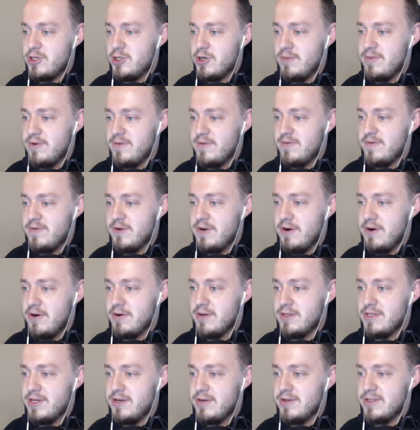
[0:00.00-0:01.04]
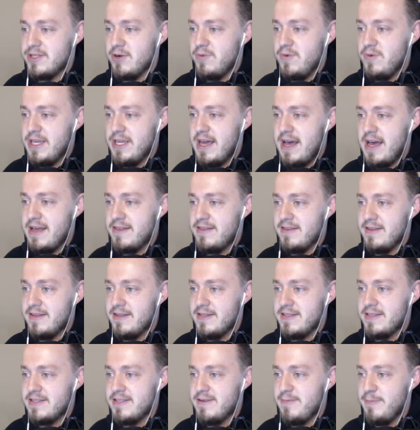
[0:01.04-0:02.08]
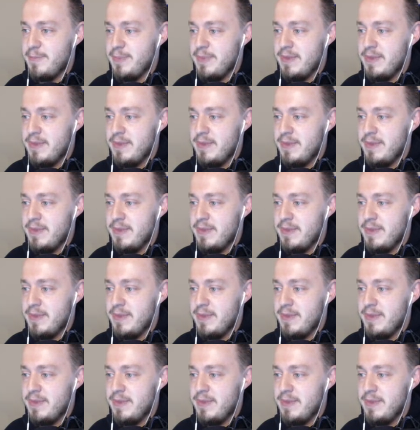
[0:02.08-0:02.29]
trouble for Naruto, so we got this.